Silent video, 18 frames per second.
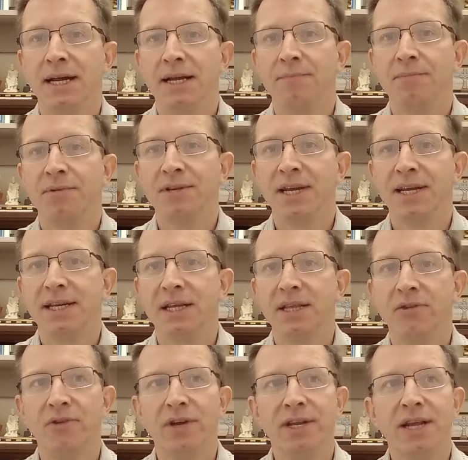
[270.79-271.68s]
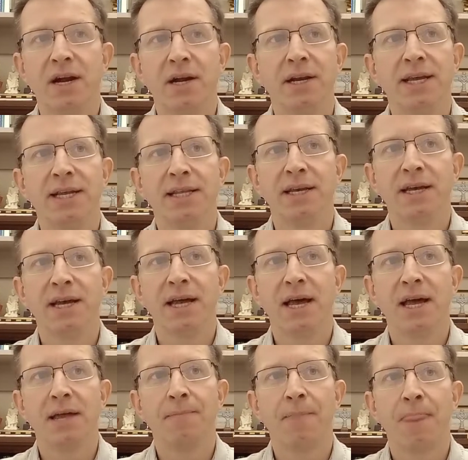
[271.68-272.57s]
presenting the radar data.
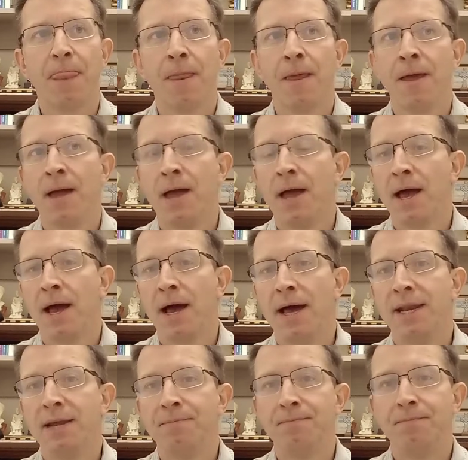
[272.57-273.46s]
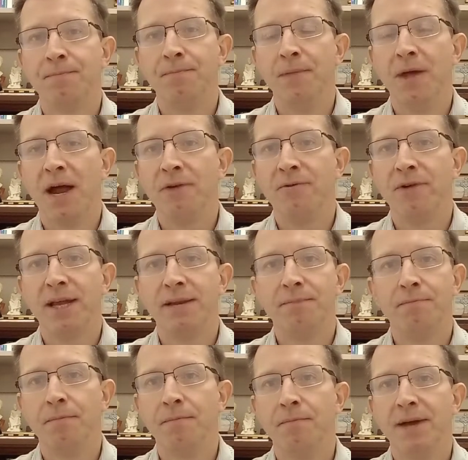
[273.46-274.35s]
And I
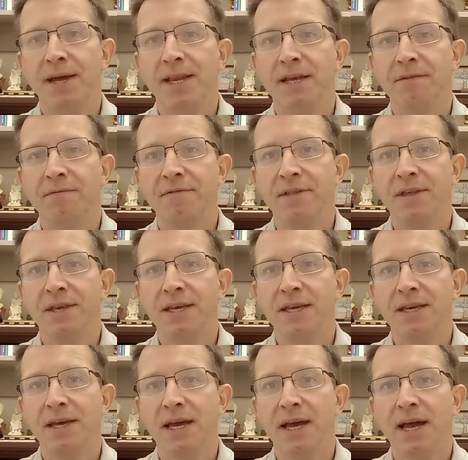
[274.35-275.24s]
read many of the